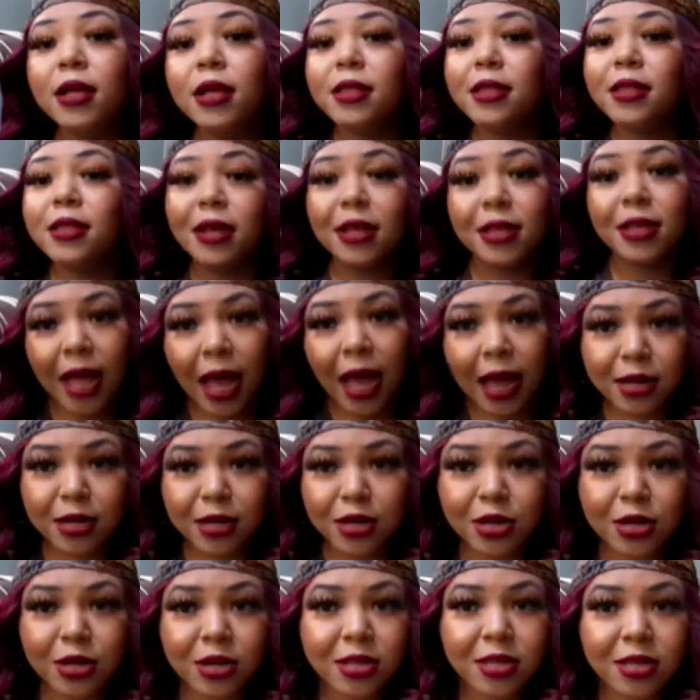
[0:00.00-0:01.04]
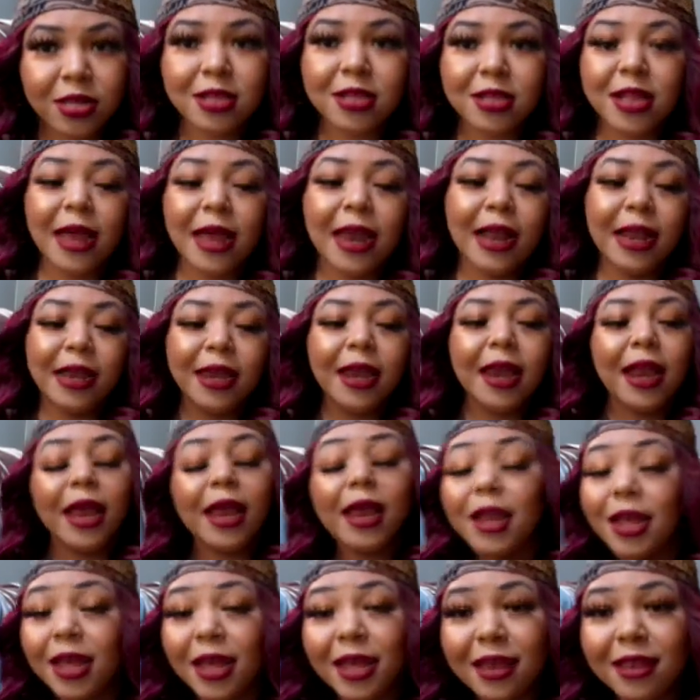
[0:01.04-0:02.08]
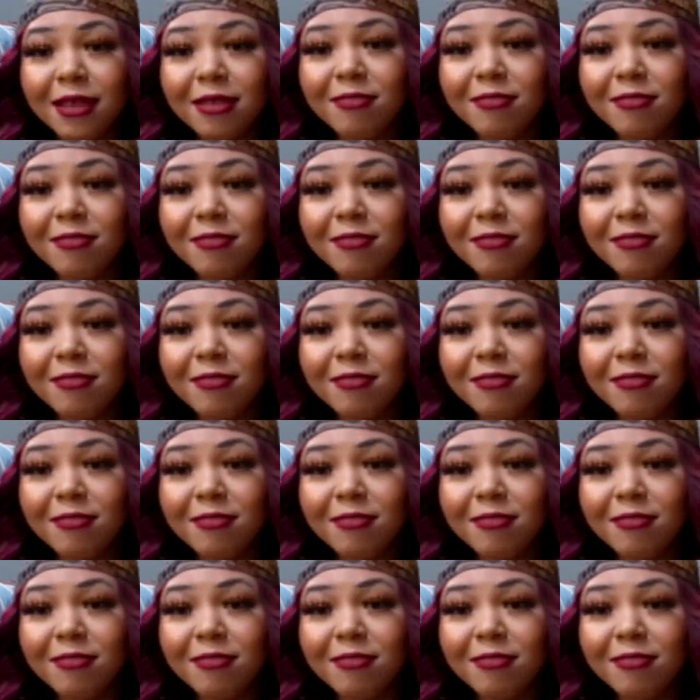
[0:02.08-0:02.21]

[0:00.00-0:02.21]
the doctors that I needed.